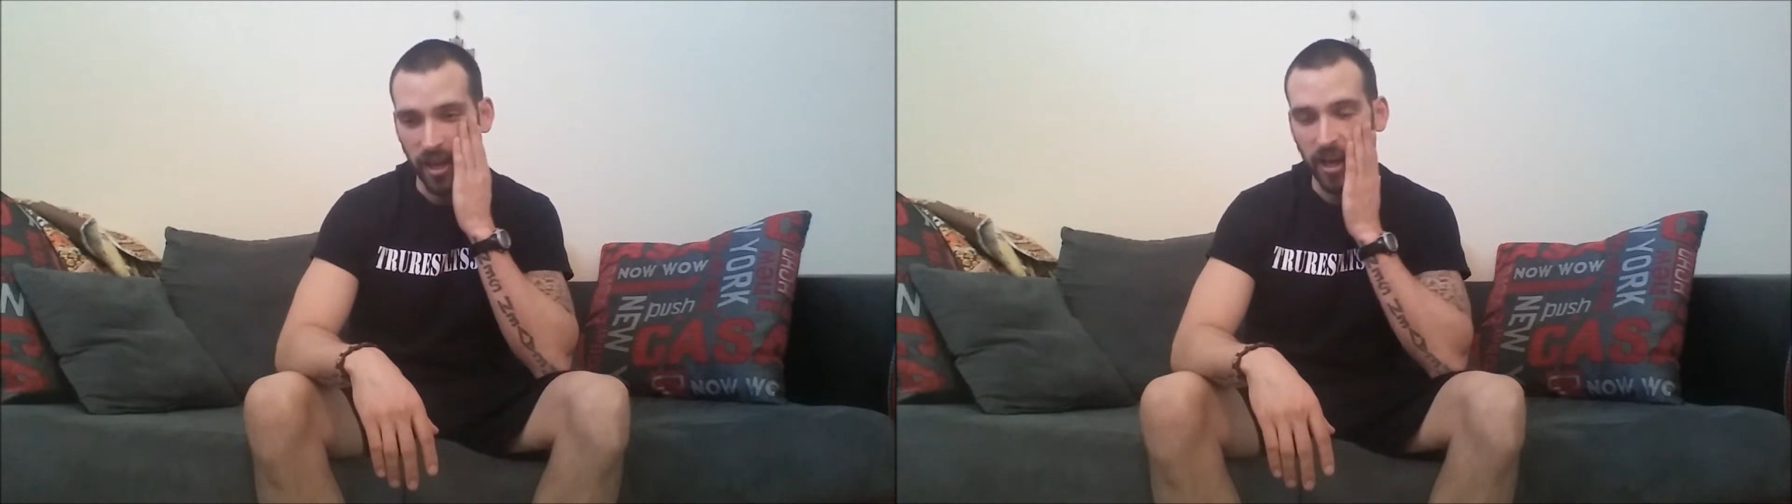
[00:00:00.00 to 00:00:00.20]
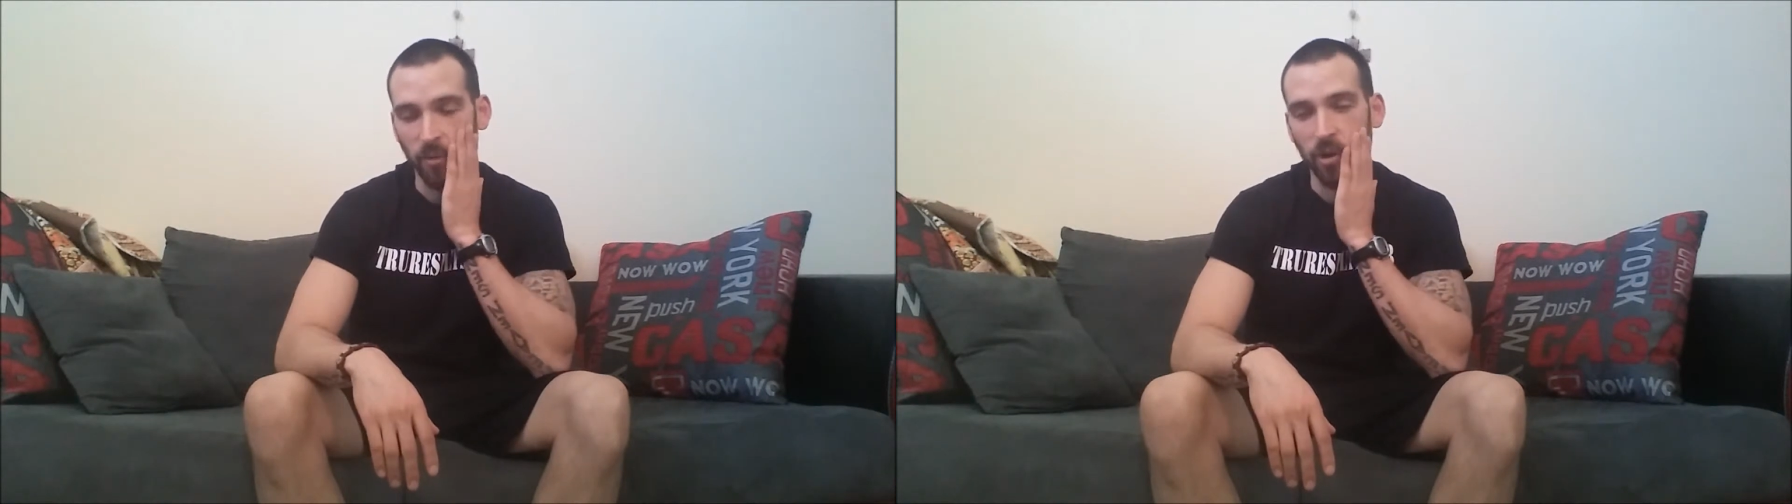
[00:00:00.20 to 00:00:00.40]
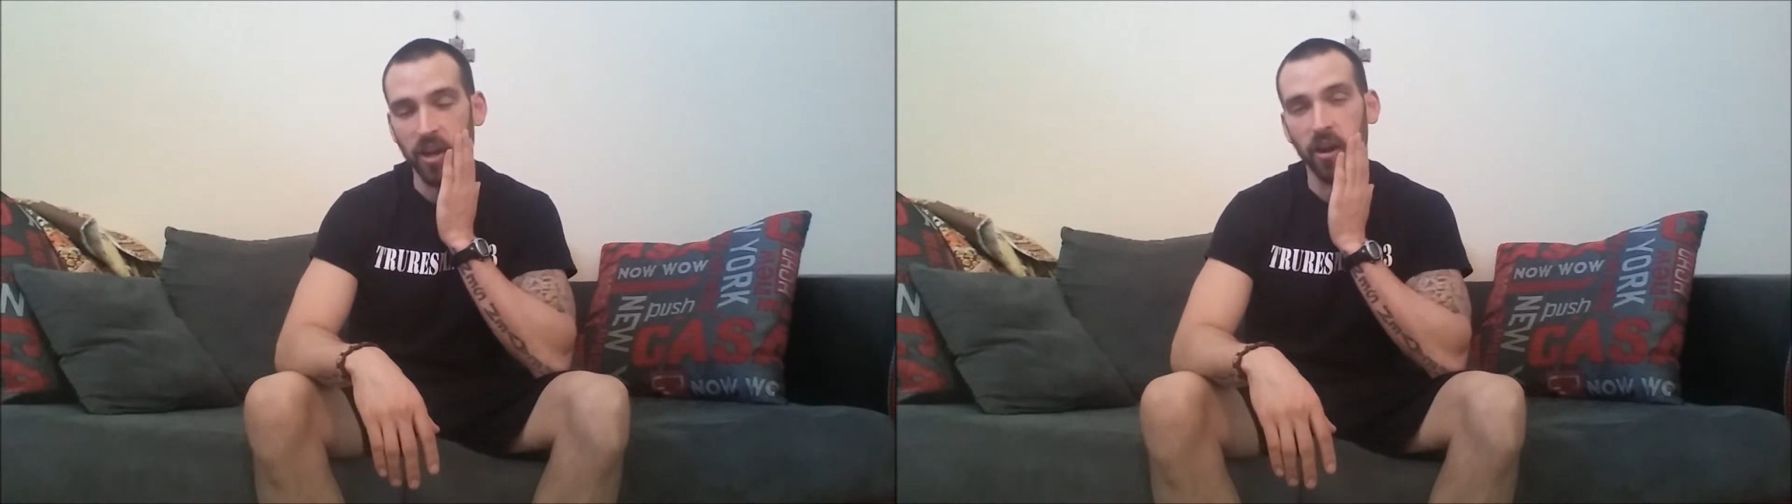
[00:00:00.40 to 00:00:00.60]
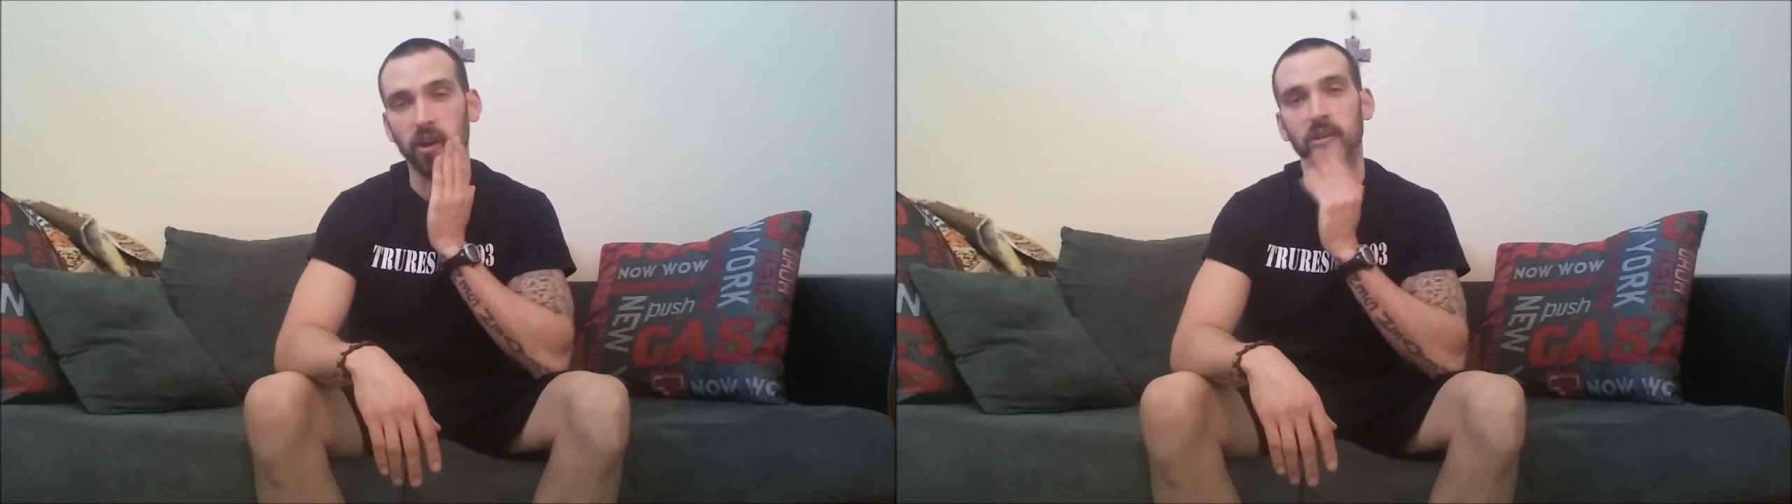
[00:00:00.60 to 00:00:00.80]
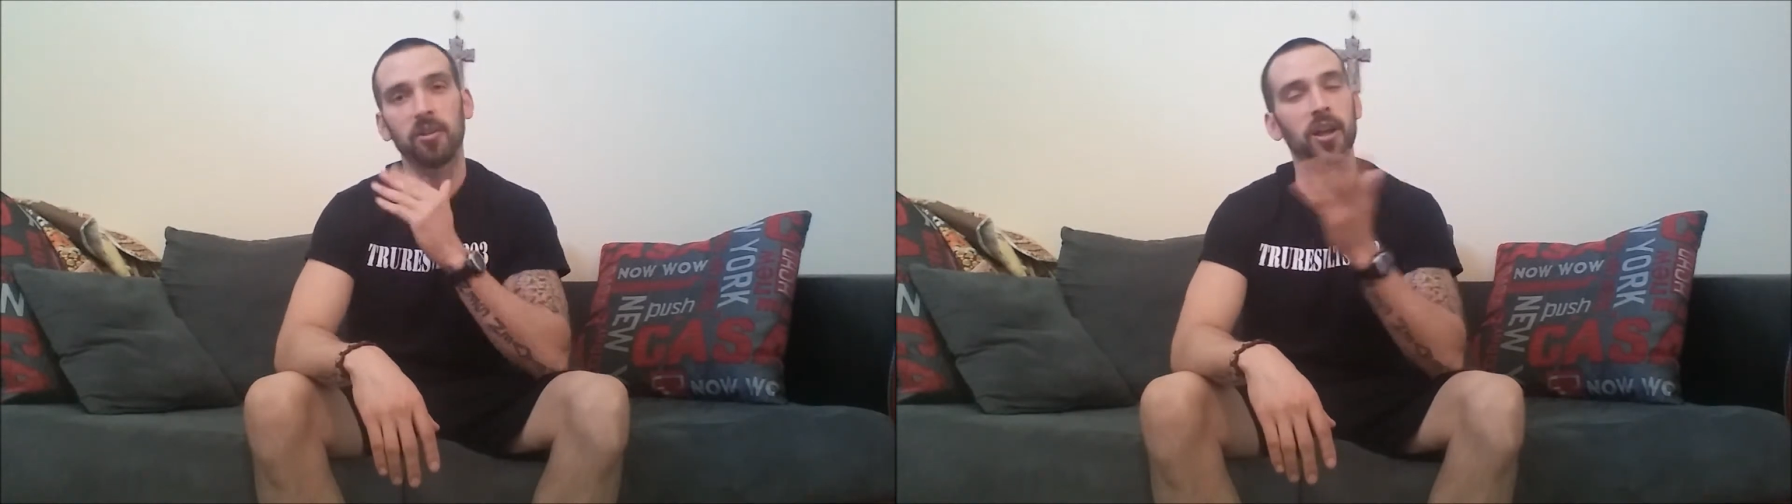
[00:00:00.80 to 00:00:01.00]
I got a written
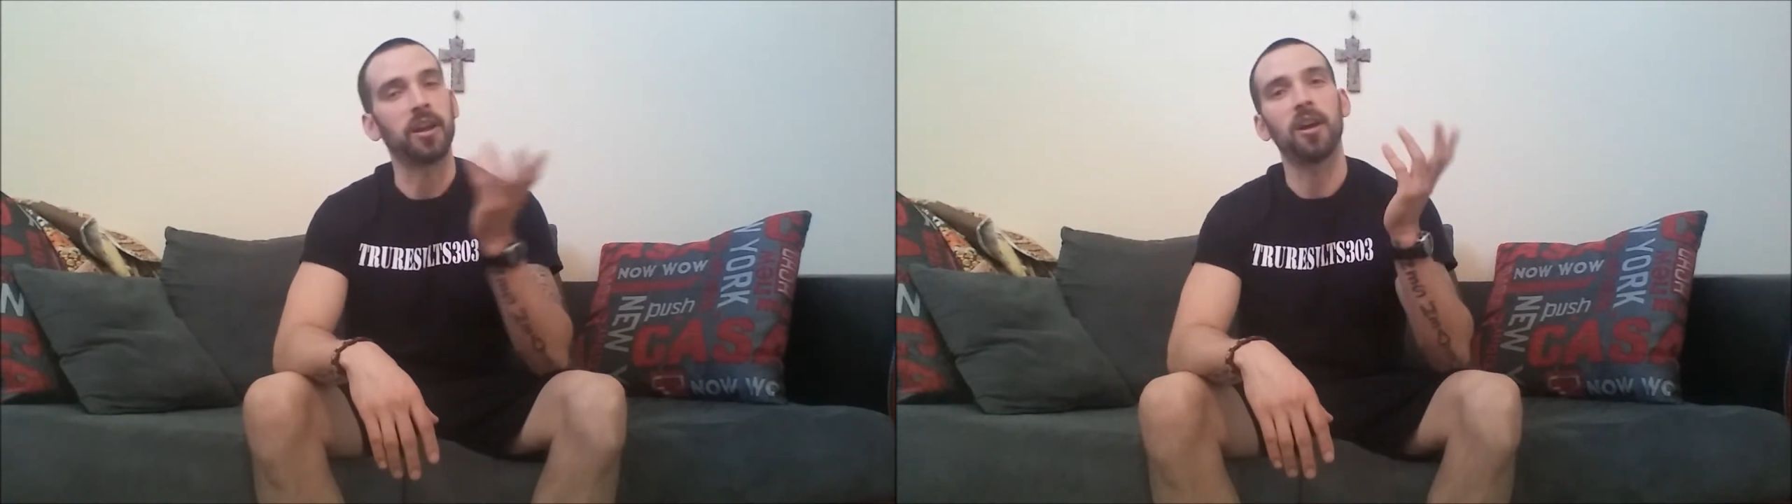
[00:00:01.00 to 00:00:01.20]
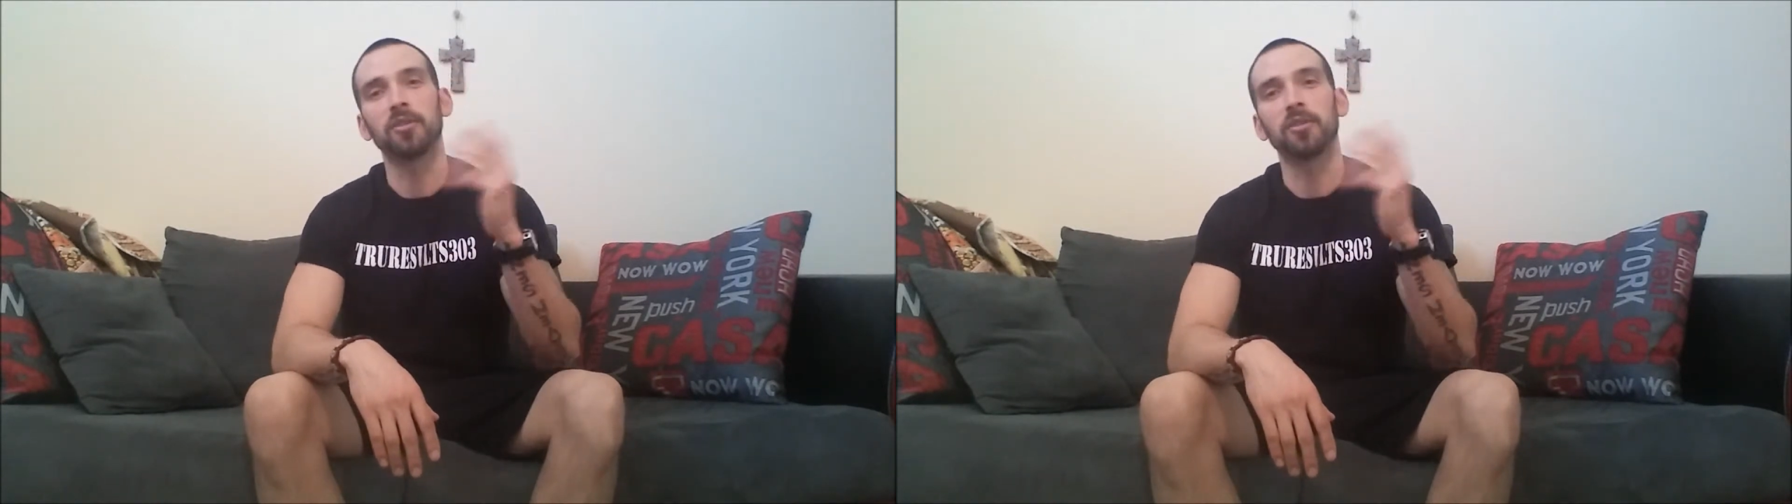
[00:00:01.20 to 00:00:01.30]
article on it.